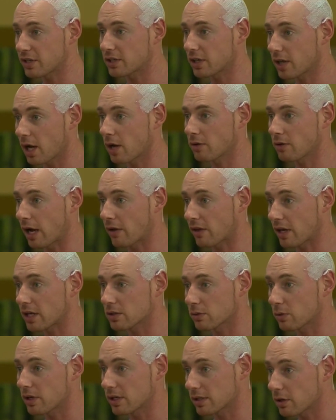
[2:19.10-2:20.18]
to go now.
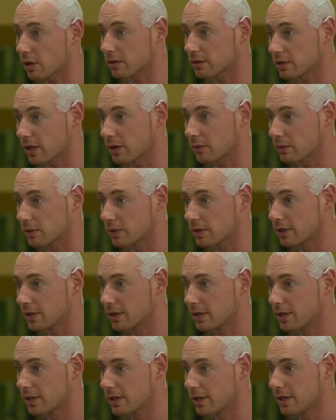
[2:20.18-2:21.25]
That's where it's got to.
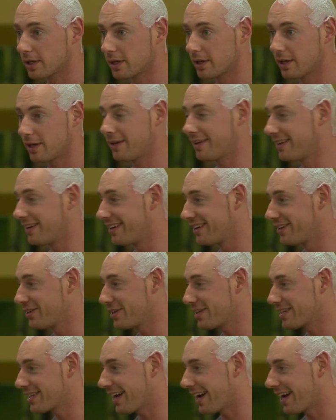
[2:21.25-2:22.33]

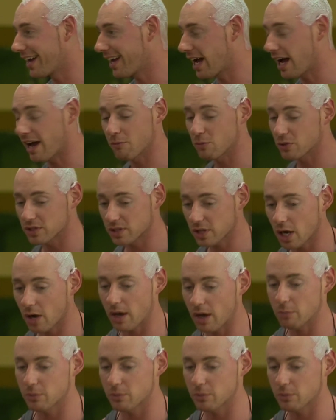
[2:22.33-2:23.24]
She's like, I must go, I